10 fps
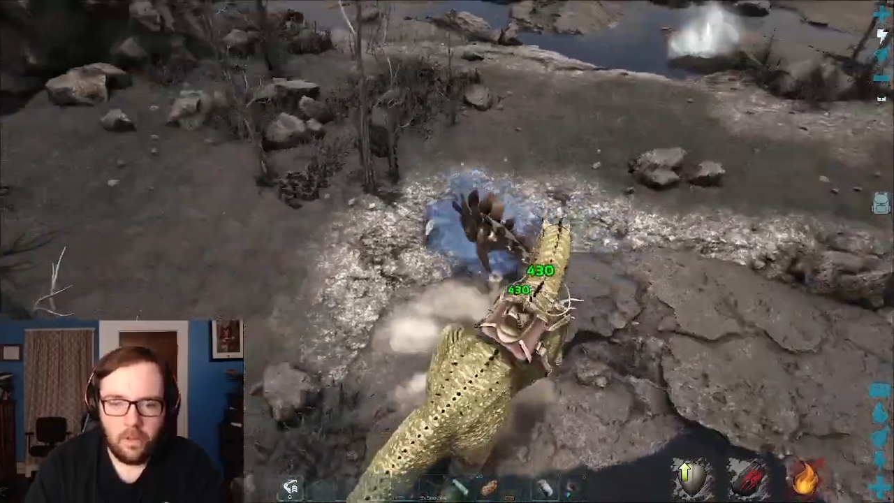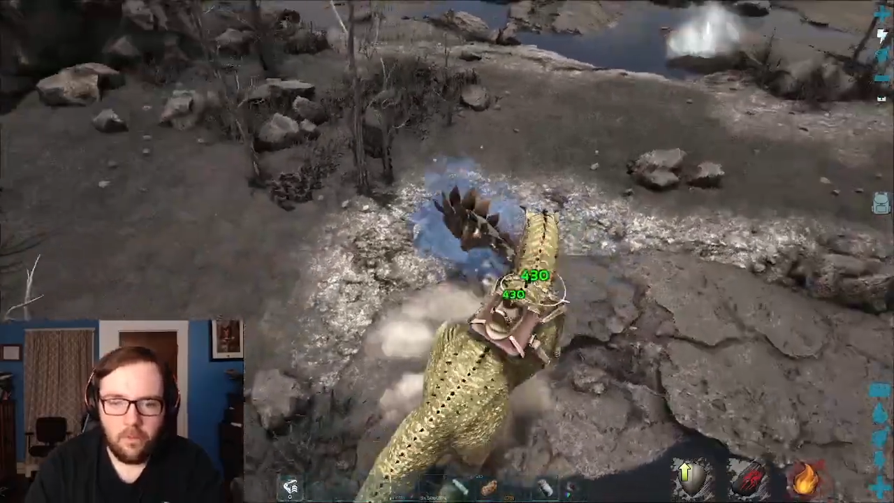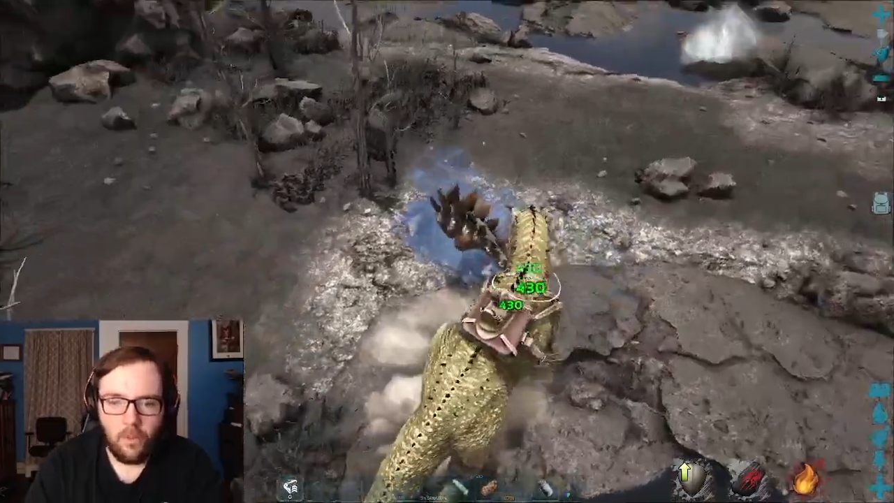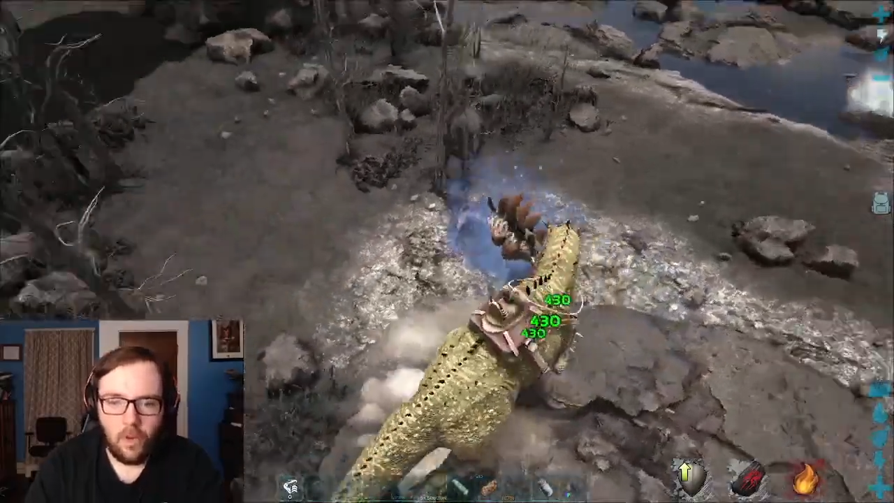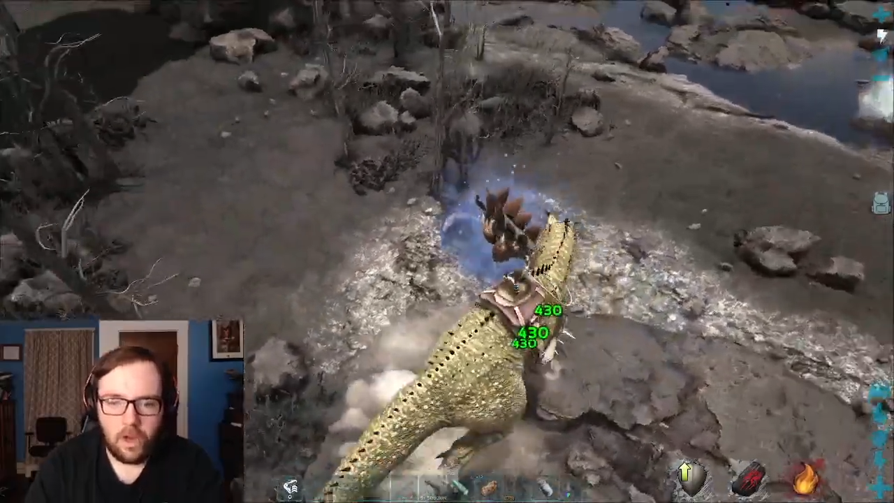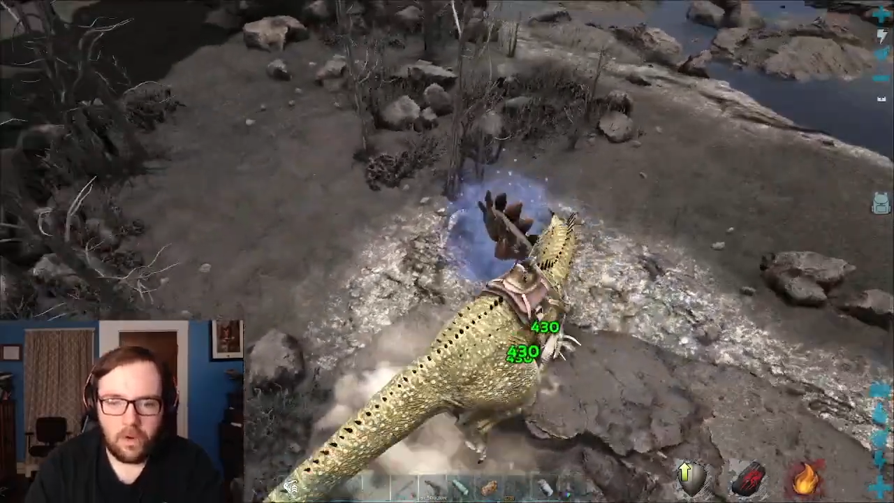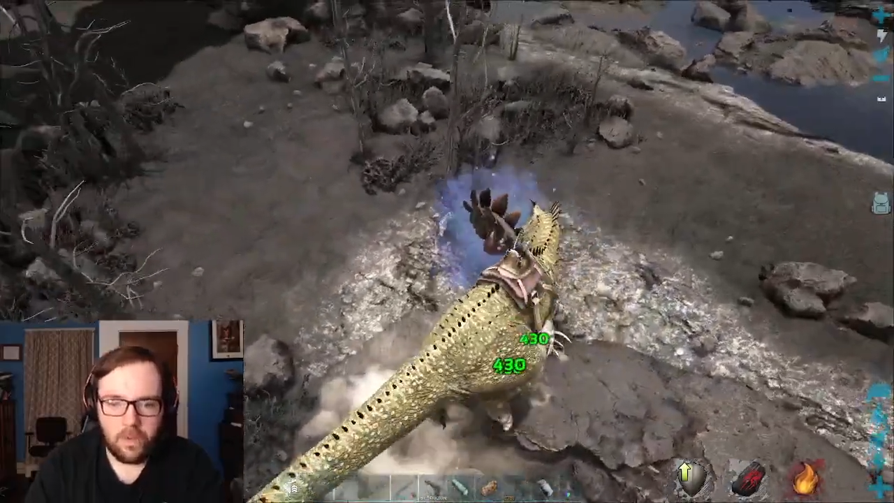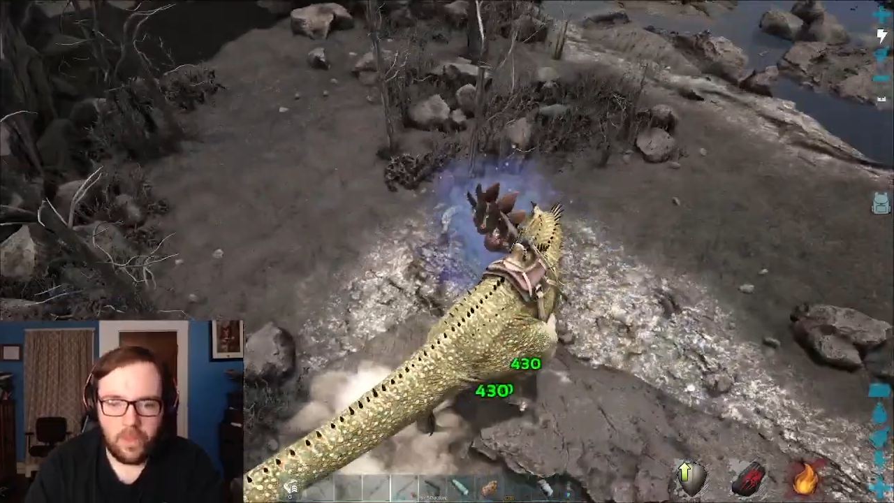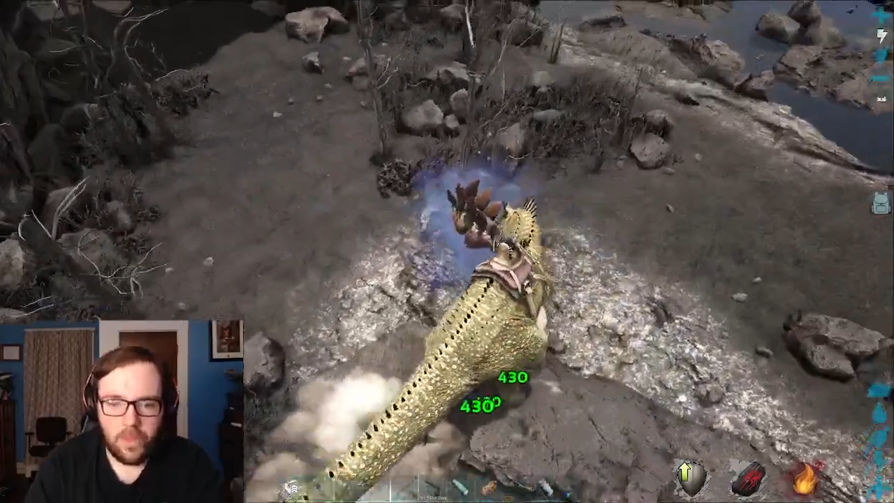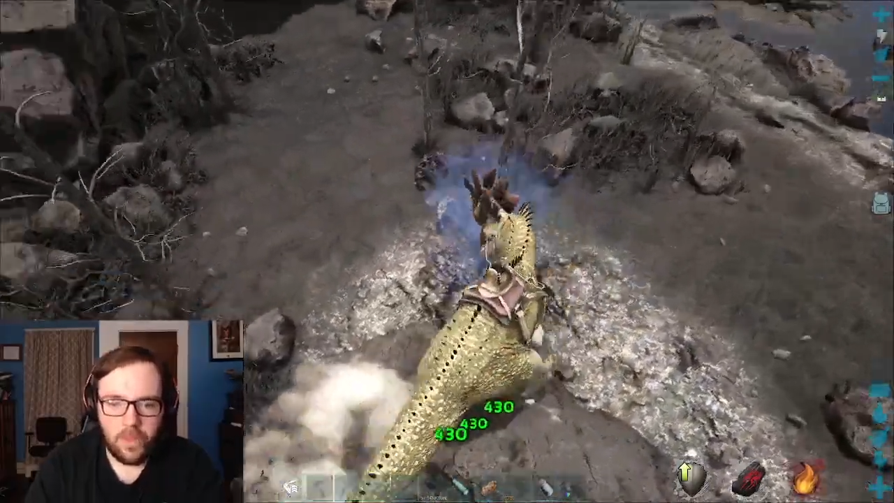
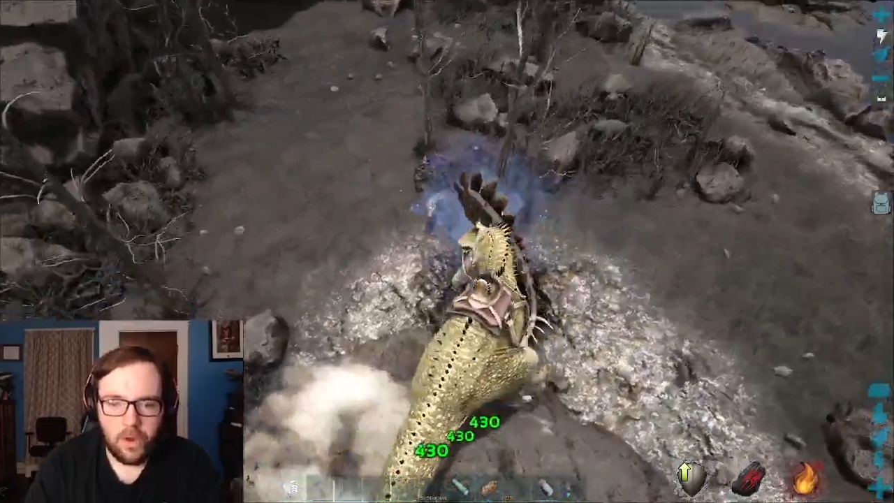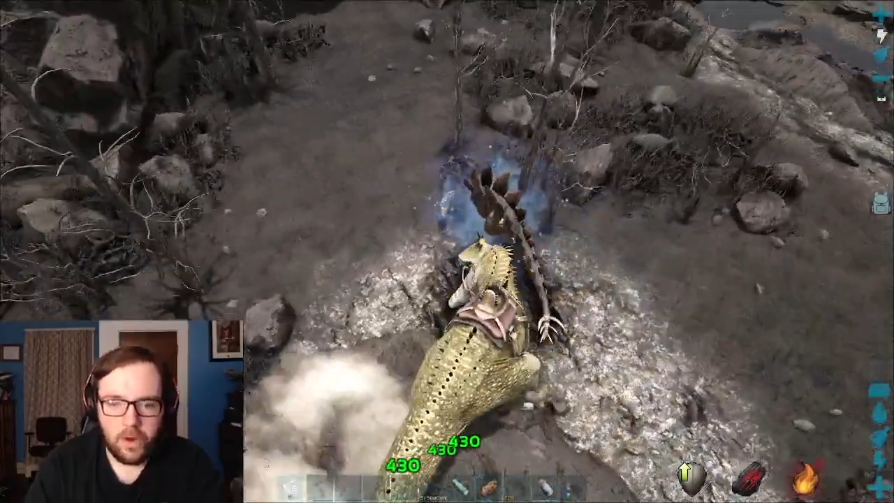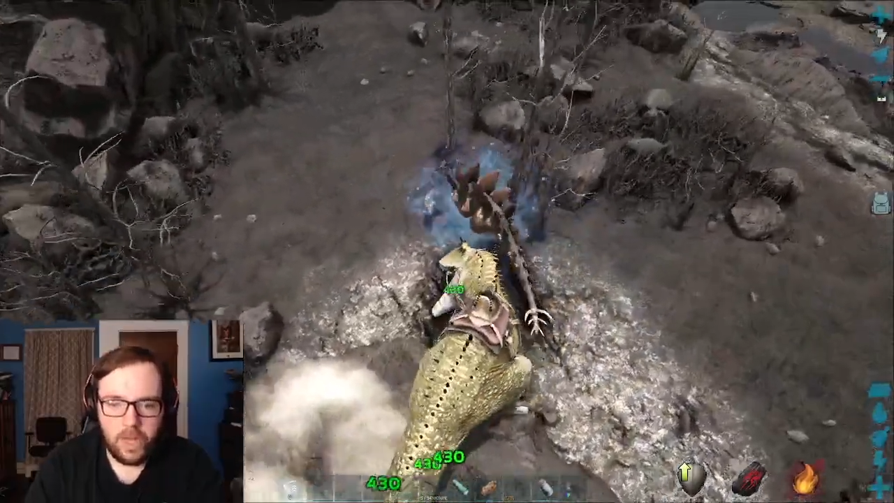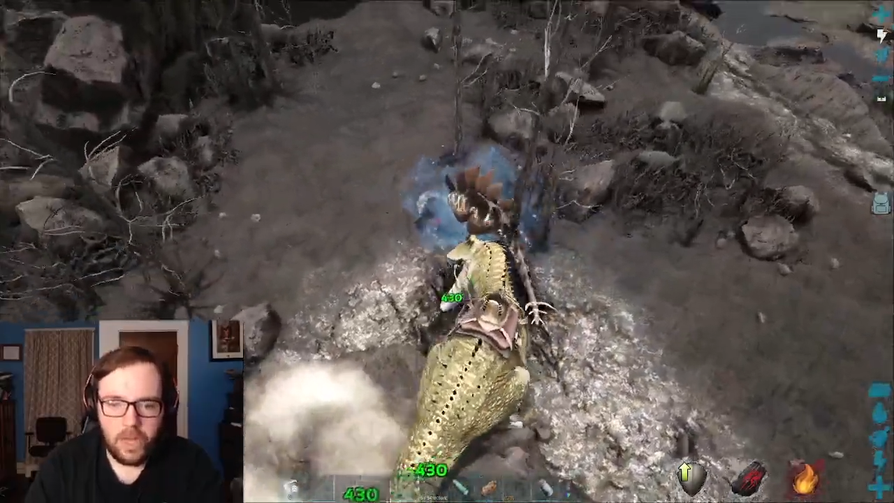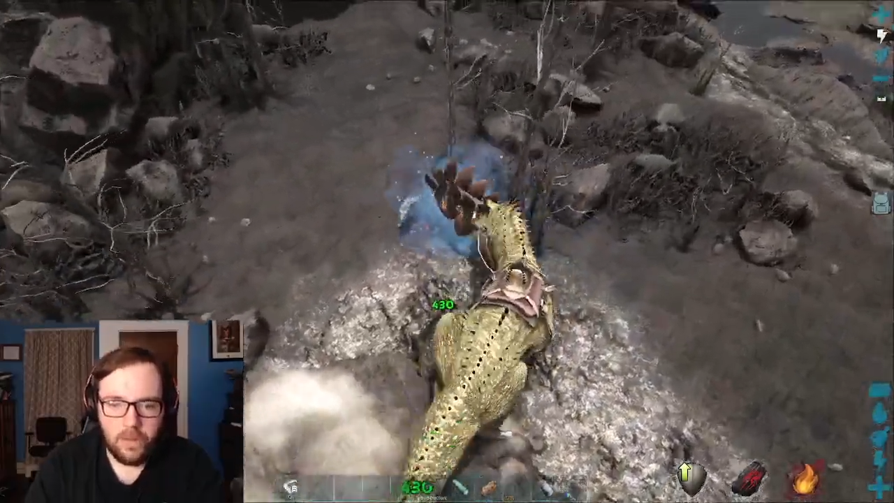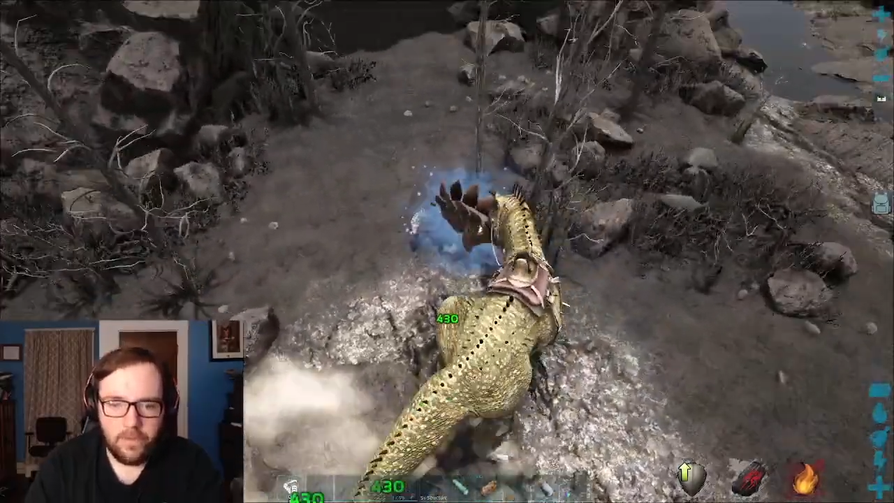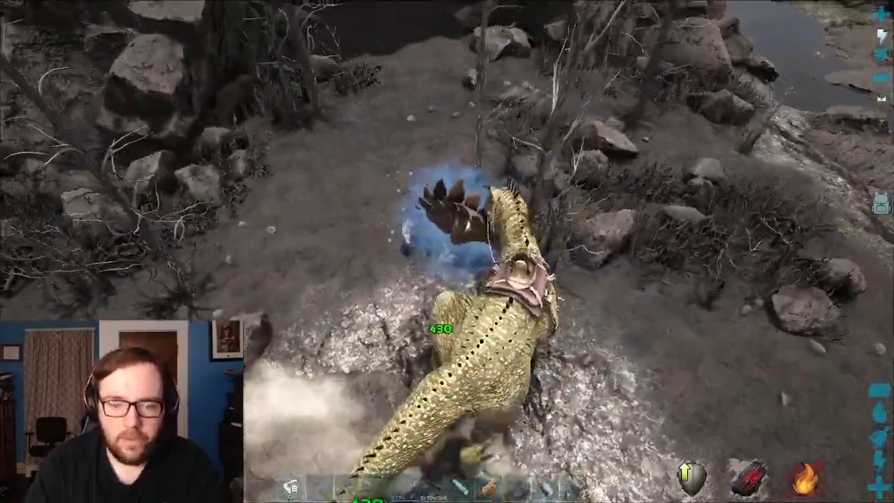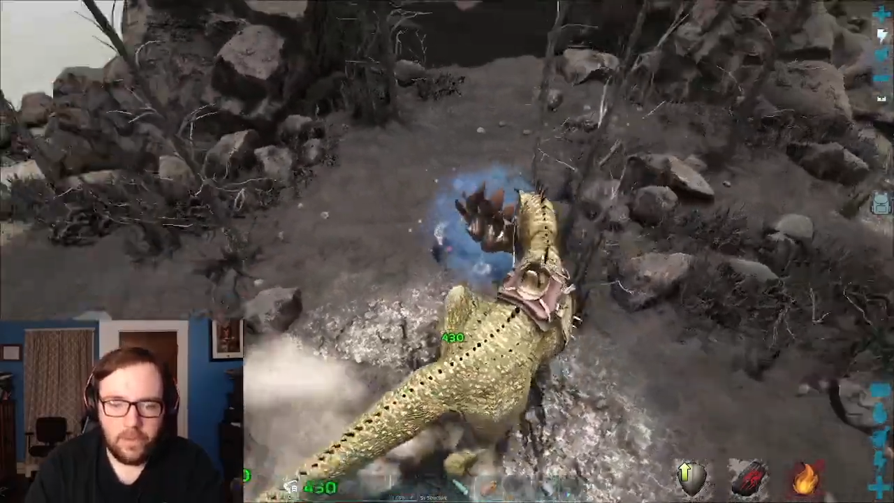430.